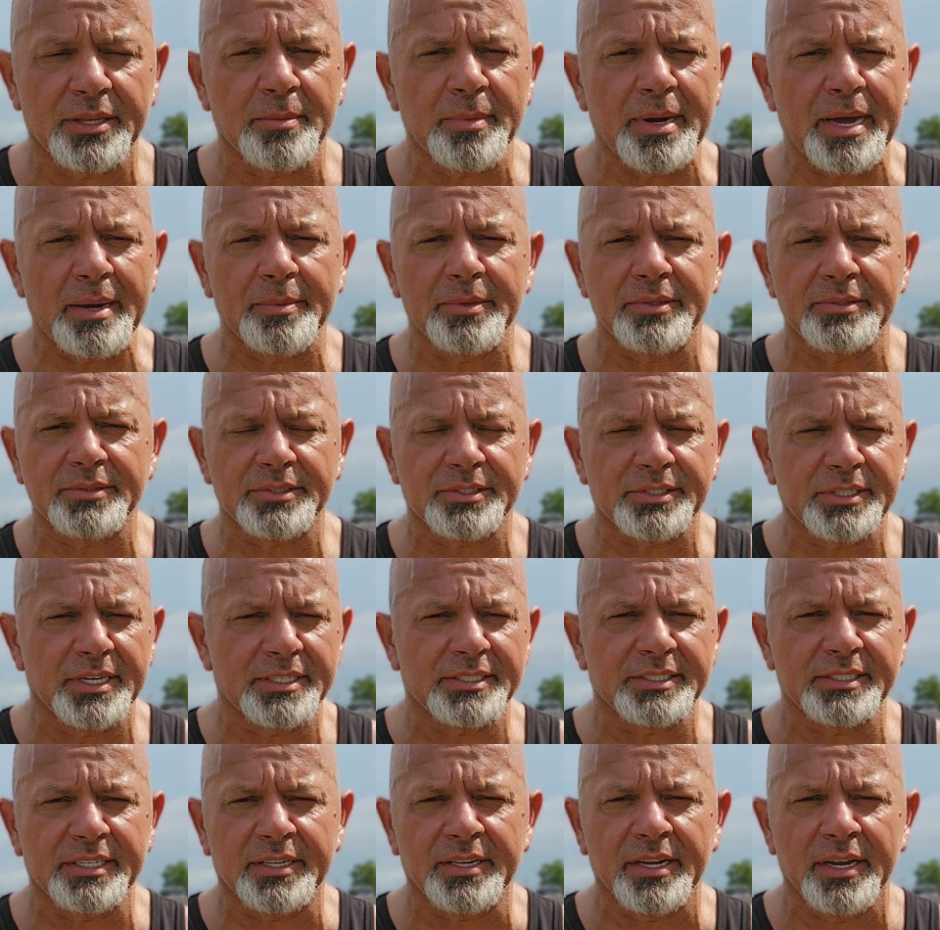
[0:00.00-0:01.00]
The Bible
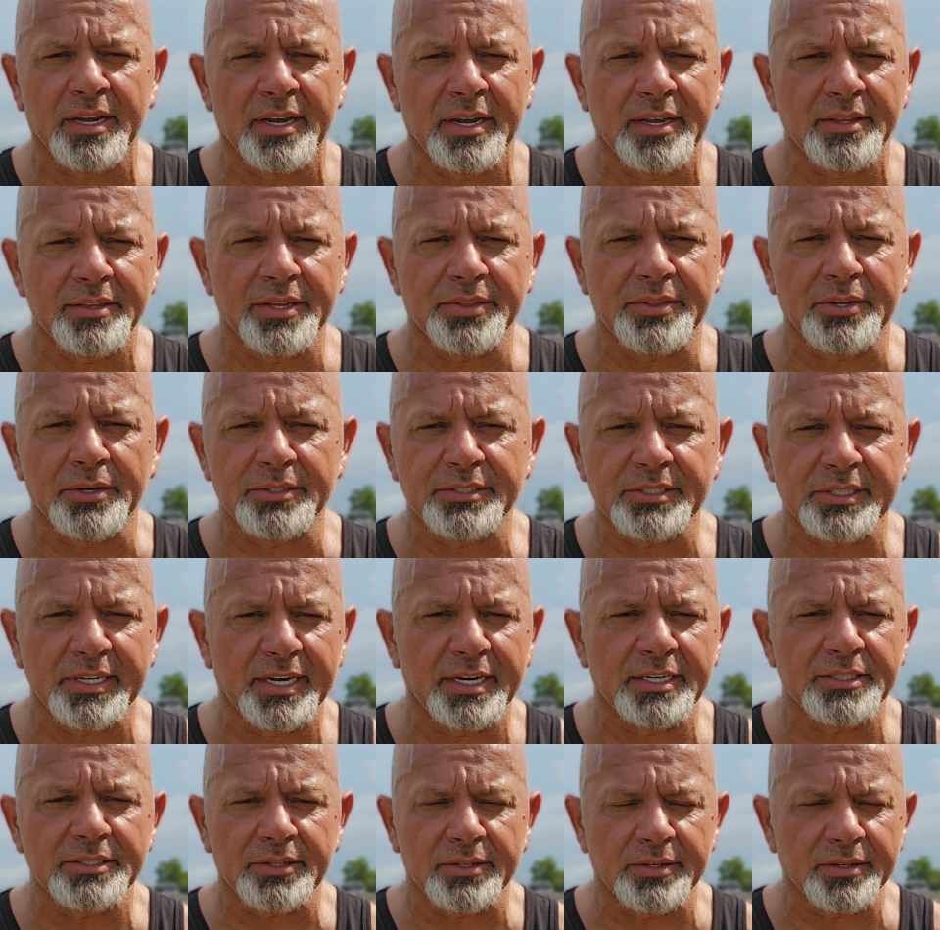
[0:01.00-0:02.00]
says that those
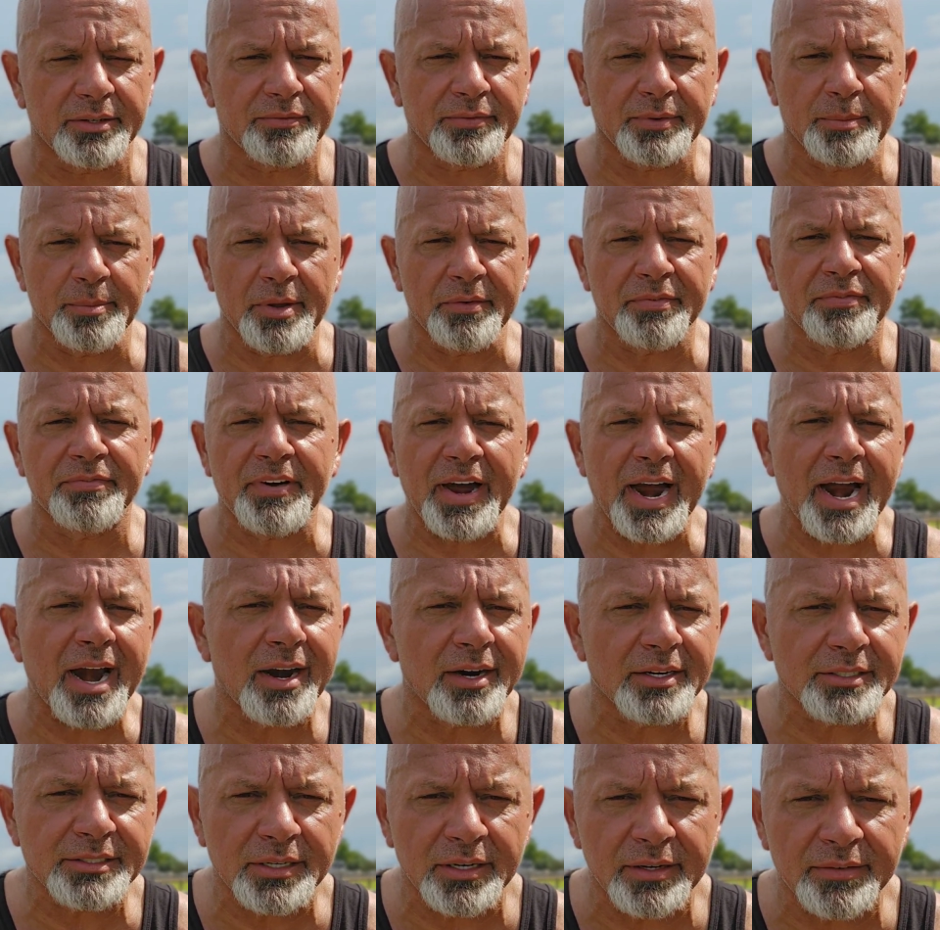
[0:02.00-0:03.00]
things are from the
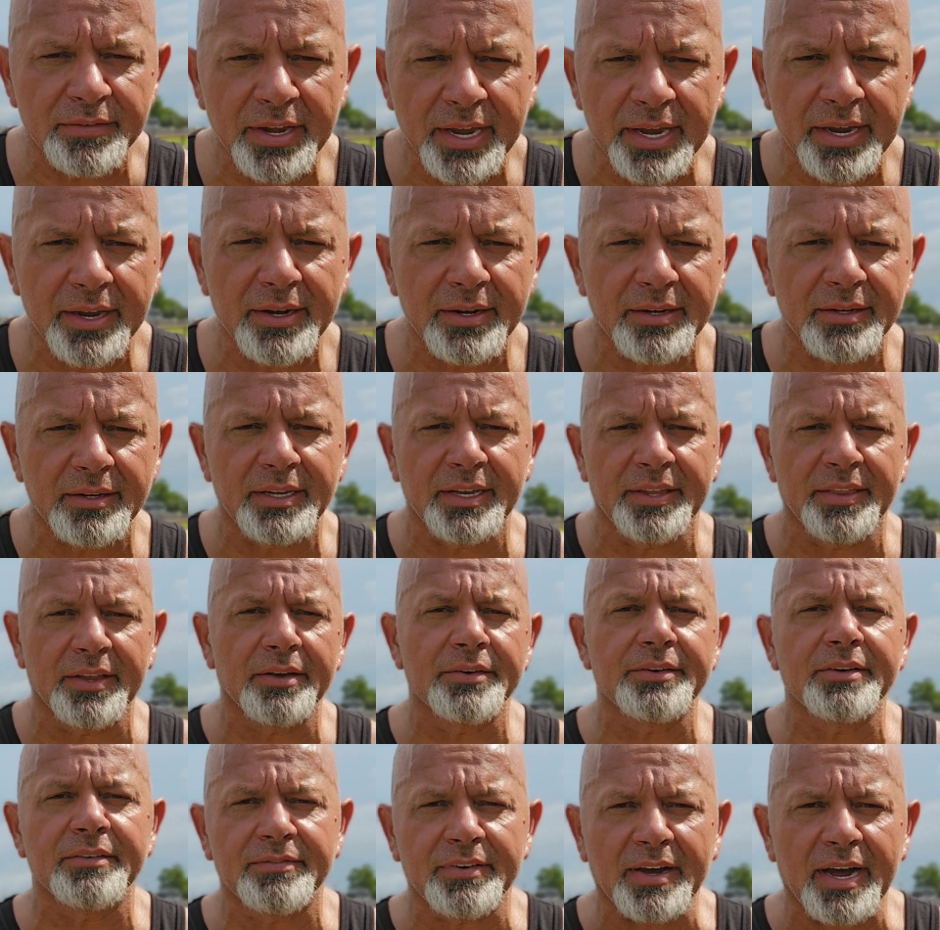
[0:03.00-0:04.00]
fires of hell, and
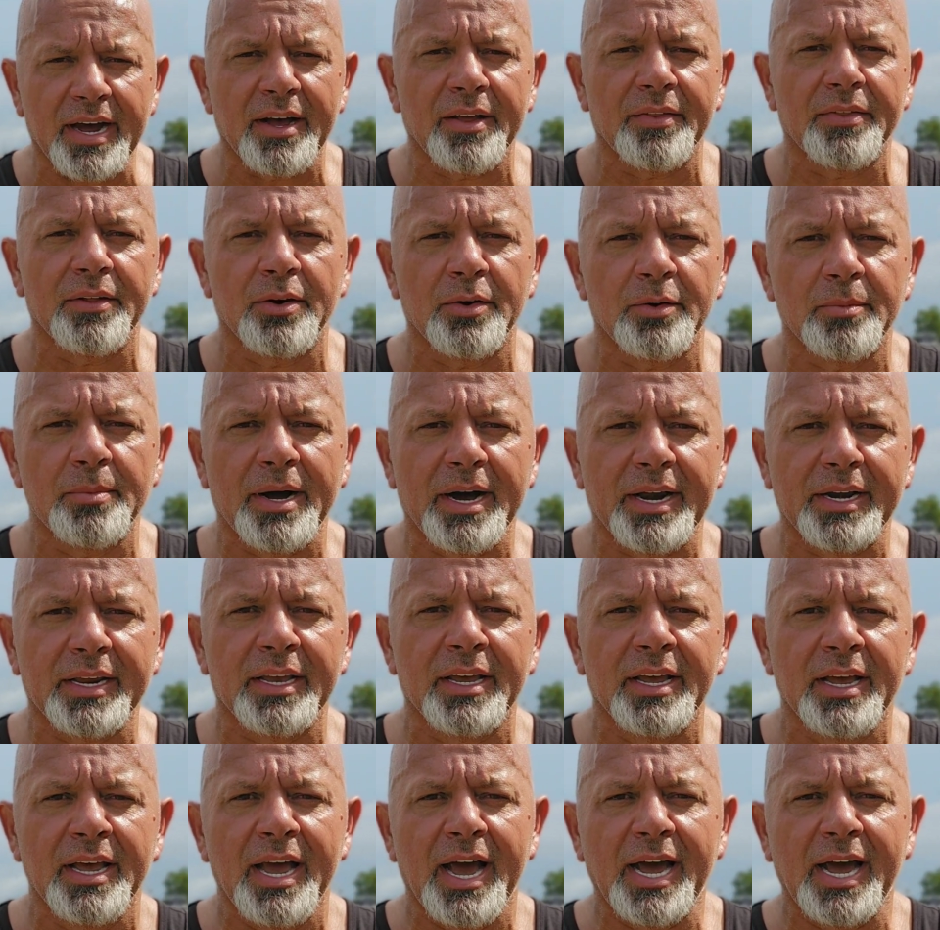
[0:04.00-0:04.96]
they'll defile the whole body.